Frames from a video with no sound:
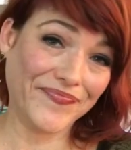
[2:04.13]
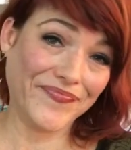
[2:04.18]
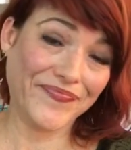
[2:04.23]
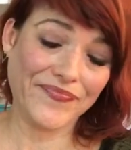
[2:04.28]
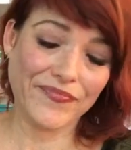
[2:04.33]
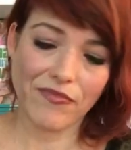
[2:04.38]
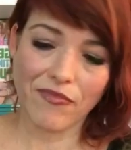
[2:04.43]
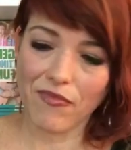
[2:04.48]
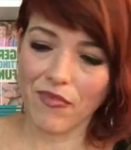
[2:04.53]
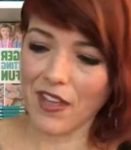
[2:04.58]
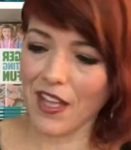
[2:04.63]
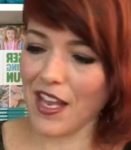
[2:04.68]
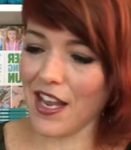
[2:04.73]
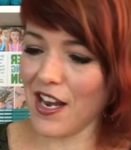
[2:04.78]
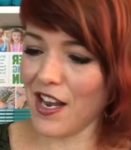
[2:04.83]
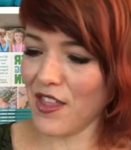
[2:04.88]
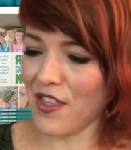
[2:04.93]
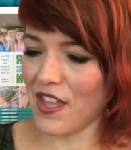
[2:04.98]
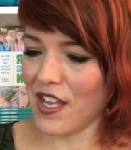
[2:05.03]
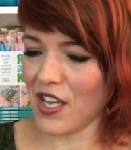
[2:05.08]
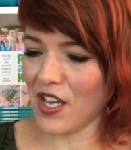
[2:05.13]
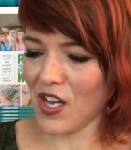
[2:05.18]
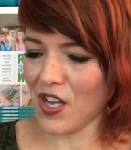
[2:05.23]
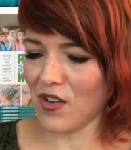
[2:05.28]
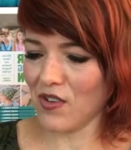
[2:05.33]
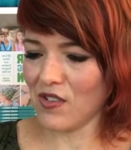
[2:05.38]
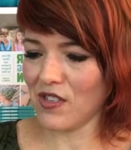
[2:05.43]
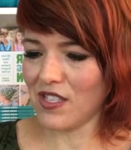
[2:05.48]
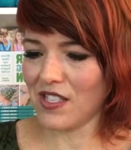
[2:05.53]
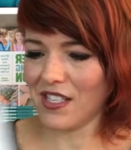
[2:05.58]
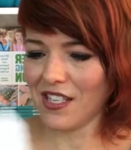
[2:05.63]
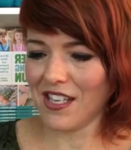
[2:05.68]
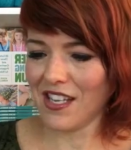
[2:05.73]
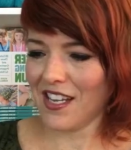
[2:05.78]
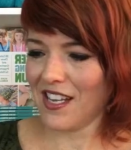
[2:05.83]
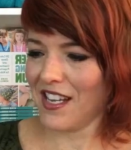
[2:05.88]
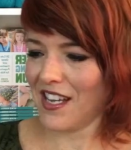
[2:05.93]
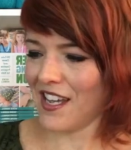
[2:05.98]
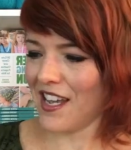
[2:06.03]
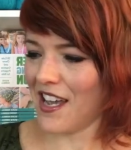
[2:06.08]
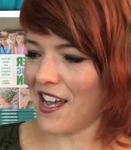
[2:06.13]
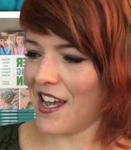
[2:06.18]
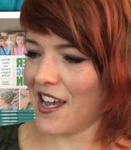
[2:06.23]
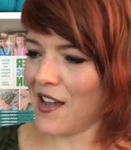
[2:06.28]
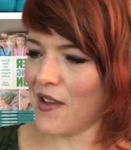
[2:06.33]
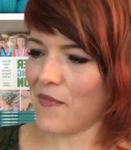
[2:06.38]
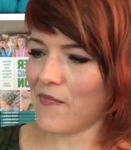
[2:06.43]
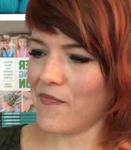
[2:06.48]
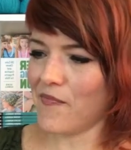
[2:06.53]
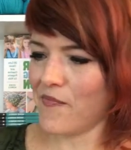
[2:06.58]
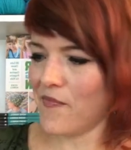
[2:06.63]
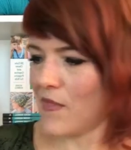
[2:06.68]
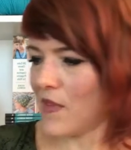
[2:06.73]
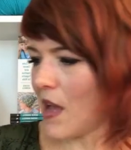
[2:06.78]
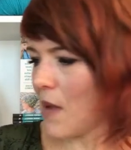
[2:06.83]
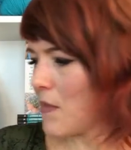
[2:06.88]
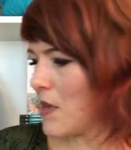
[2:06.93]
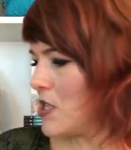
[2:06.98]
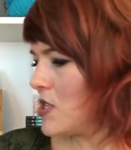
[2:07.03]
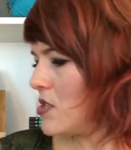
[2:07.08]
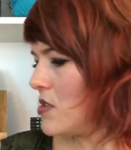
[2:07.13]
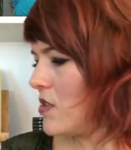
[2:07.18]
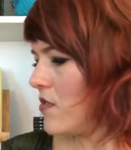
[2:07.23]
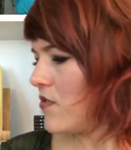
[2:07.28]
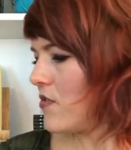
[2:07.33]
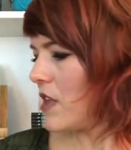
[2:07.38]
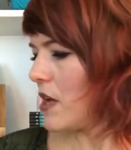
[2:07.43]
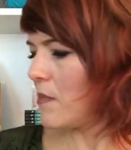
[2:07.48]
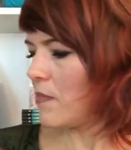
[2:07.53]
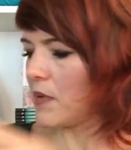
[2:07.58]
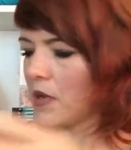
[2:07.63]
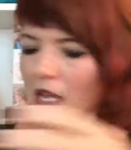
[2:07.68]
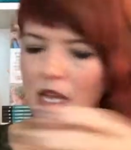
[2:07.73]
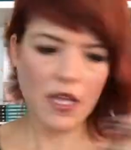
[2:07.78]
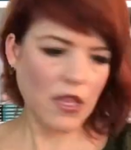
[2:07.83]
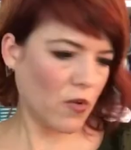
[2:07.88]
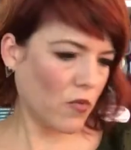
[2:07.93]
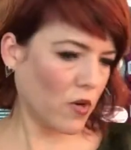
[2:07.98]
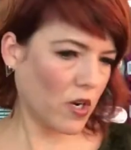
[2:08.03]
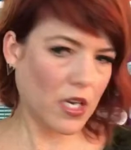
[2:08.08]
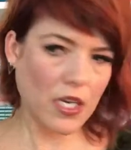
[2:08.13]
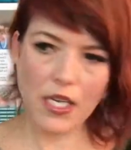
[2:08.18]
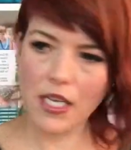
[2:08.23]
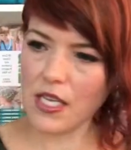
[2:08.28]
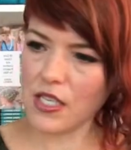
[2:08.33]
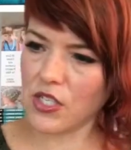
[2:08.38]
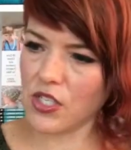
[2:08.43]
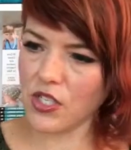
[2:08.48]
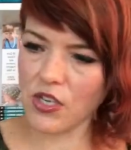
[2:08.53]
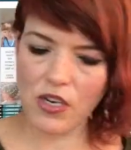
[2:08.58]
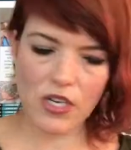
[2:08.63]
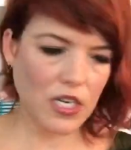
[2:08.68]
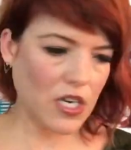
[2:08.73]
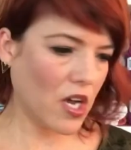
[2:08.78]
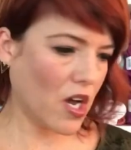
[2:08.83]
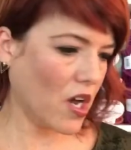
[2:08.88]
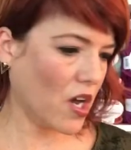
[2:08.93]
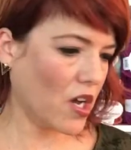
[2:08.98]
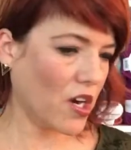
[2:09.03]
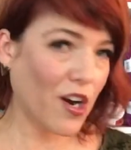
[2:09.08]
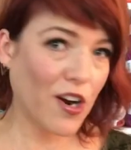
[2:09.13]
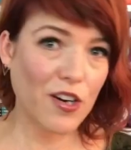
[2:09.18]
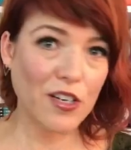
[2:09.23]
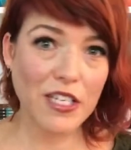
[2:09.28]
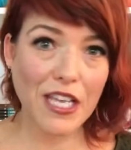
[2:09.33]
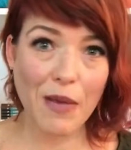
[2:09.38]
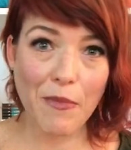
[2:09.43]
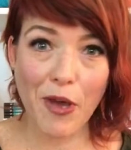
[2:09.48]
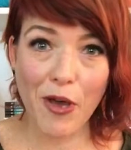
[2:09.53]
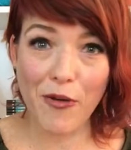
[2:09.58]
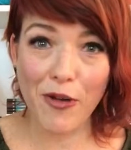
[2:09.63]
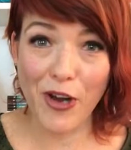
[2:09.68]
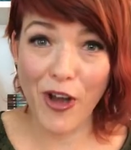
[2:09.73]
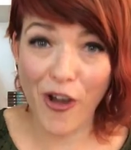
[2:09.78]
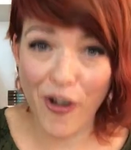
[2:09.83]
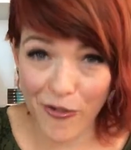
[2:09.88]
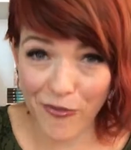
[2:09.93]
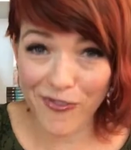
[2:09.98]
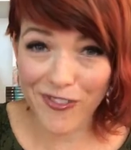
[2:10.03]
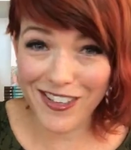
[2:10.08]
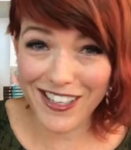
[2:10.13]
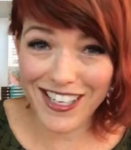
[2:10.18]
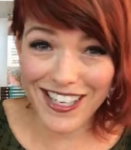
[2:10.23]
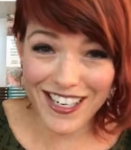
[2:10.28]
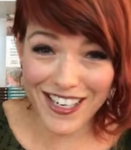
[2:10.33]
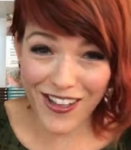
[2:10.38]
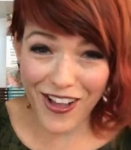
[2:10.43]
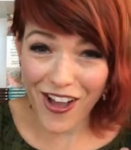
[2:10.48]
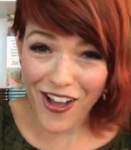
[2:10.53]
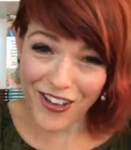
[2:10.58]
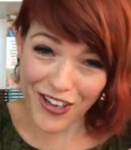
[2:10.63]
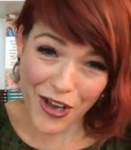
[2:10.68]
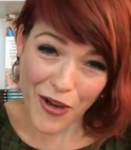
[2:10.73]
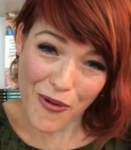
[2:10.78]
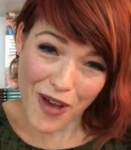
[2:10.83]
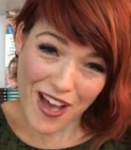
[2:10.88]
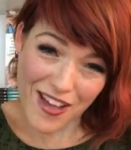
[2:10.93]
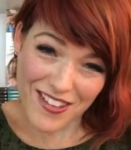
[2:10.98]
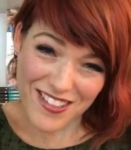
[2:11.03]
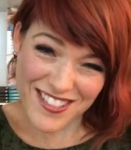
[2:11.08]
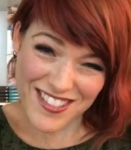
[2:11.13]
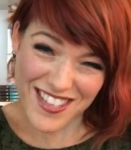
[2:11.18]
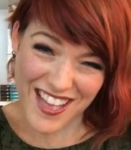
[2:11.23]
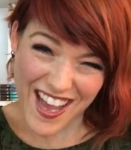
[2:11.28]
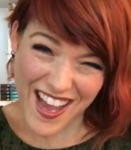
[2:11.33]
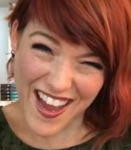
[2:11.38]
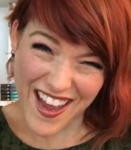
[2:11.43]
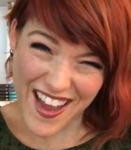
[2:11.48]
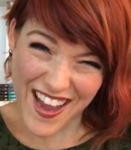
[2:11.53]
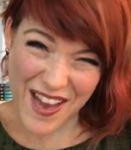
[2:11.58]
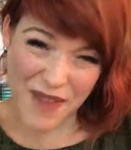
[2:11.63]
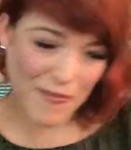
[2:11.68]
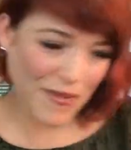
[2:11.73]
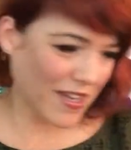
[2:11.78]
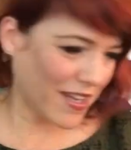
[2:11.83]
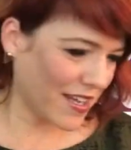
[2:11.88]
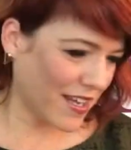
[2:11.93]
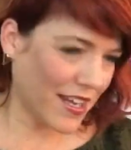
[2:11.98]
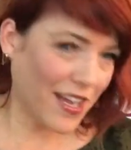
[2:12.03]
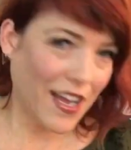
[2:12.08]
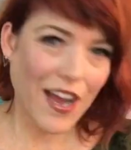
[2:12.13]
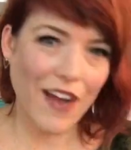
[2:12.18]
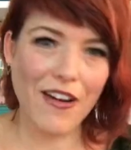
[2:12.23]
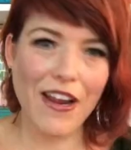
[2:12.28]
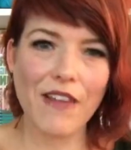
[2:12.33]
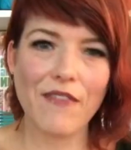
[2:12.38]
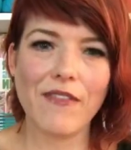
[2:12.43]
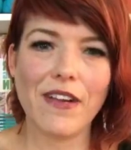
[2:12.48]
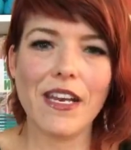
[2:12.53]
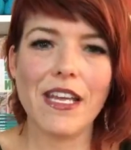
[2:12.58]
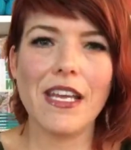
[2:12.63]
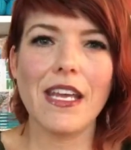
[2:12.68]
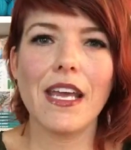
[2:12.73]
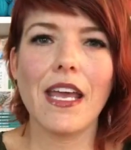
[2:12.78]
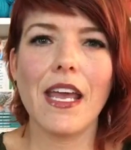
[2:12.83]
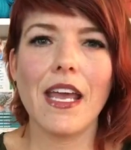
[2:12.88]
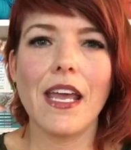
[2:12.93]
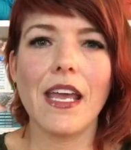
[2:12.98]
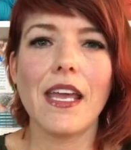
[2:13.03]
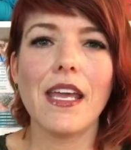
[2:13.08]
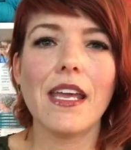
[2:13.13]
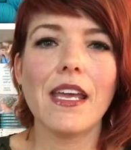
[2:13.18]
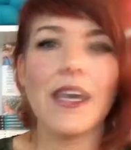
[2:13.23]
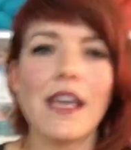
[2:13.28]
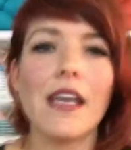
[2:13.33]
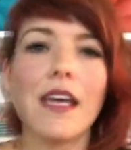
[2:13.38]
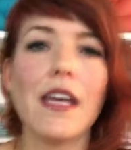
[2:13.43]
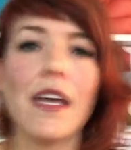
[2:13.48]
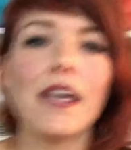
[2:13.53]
Anything goes. Um, I'm going to do the flip and then we're going to get started on our demo and hopefully it'll all go well this time. All right, ready? And...